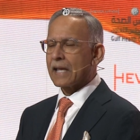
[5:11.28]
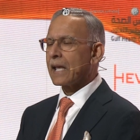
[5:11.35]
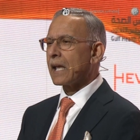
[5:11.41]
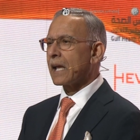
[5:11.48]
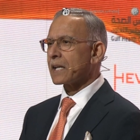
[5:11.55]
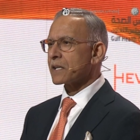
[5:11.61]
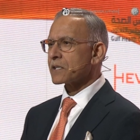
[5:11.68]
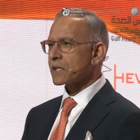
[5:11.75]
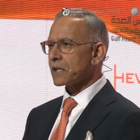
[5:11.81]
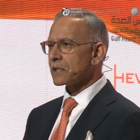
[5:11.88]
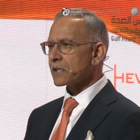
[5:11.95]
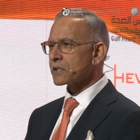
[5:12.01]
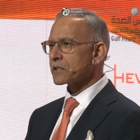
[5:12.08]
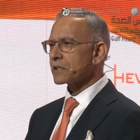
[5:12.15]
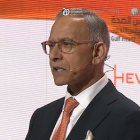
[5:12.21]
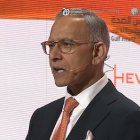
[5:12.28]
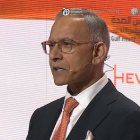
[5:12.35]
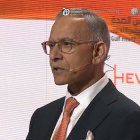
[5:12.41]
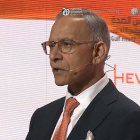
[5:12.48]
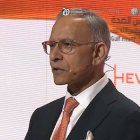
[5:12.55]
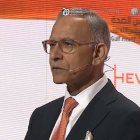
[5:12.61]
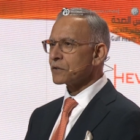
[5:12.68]
And as I listened, I
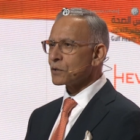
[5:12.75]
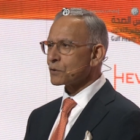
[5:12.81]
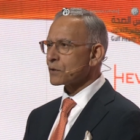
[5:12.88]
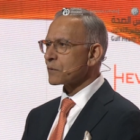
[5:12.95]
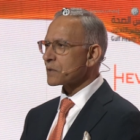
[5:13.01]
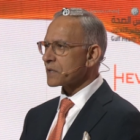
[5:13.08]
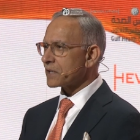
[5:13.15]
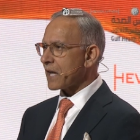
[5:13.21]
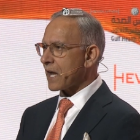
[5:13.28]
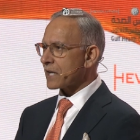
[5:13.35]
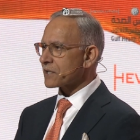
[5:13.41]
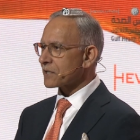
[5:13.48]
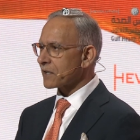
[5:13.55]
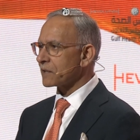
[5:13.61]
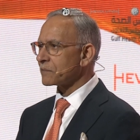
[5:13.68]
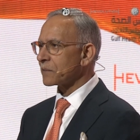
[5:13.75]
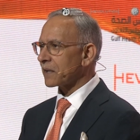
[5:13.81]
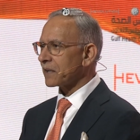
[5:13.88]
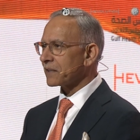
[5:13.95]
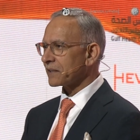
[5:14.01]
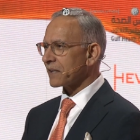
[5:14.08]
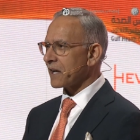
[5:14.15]
sort of knew there was an ask coming,
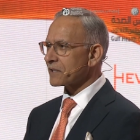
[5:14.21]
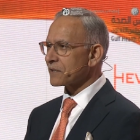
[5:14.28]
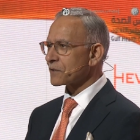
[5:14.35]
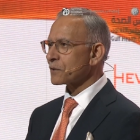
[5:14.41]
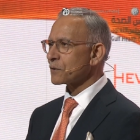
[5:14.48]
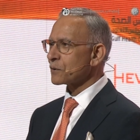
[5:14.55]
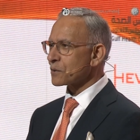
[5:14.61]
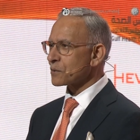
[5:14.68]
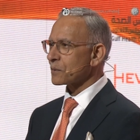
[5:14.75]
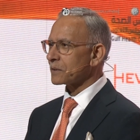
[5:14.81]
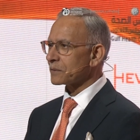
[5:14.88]
as is usual